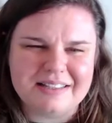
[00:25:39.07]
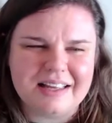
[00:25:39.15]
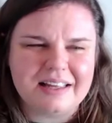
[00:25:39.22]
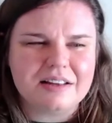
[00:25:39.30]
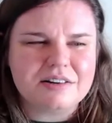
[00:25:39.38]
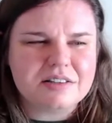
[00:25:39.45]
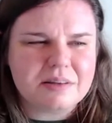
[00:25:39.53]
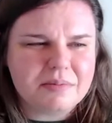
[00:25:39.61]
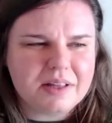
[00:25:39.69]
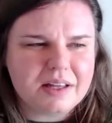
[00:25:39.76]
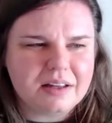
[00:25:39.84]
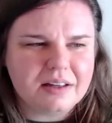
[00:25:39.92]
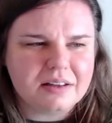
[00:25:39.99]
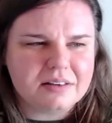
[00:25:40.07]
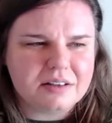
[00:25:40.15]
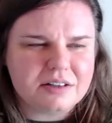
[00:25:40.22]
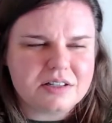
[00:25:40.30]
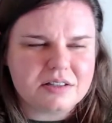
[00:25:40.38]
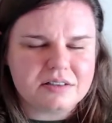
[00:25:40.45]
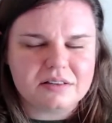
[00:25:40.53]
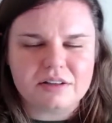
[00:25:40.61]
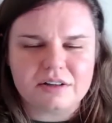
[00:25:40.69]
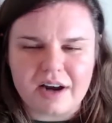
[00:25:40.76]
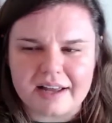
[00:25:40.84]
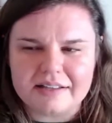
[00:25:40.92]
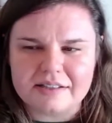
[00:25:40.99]
Like there's something, they're
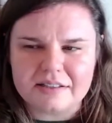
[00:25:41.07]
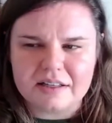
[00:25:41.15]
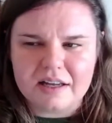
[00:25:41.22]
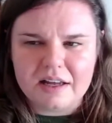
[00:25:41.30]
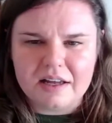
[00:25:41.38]
nice.